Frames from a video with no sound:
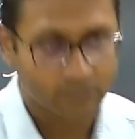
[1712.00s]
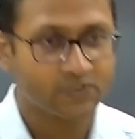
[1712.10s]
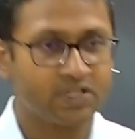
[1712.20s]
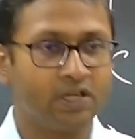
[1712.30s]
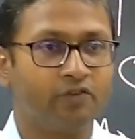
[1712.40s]

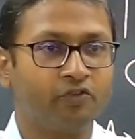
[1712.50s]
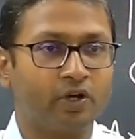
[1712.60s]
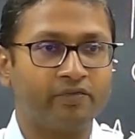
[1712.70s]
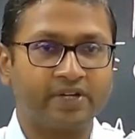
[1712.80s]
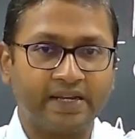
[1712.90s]
See, if you
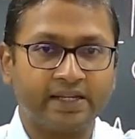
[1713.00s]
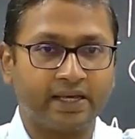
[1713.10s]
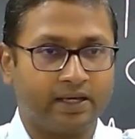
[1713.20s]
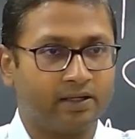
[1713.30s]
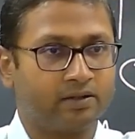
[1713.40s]
have
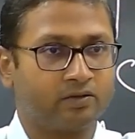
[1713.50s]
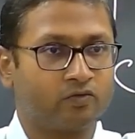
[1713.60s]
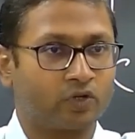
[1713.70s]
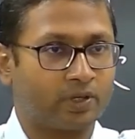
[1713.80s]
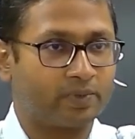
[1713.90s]
10k
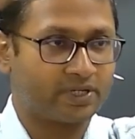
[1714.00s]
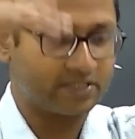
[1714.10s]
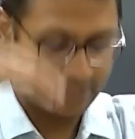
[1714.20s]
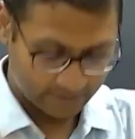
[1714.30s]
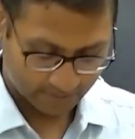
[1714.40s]
vocabulary
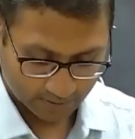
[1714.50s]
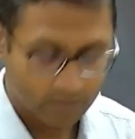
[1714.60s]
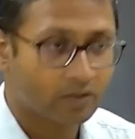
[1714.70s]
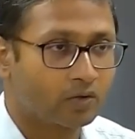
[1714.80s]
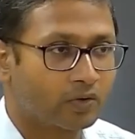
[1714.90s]
size,
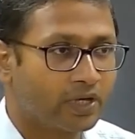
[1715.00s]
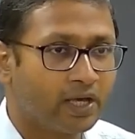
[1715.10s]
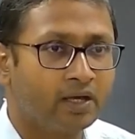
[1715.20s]
okay,